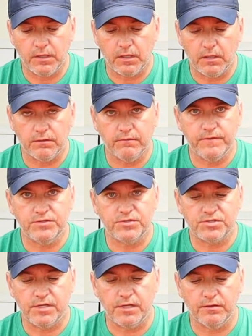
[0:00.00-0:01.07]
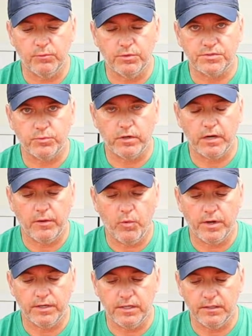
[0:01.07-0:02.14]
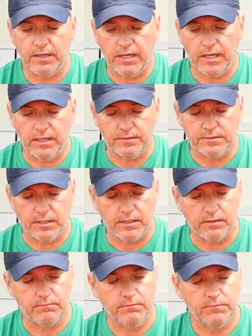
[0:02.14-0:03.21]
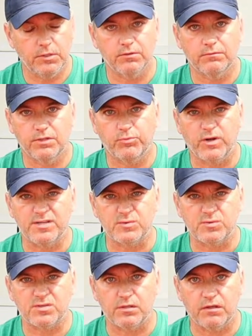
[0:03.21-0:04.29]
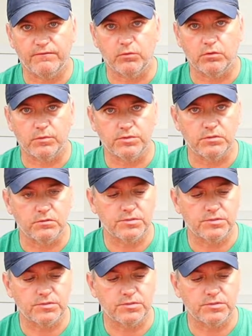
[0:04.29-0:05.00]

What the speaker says: The feature set was where I wanted it, and the price was affordable too.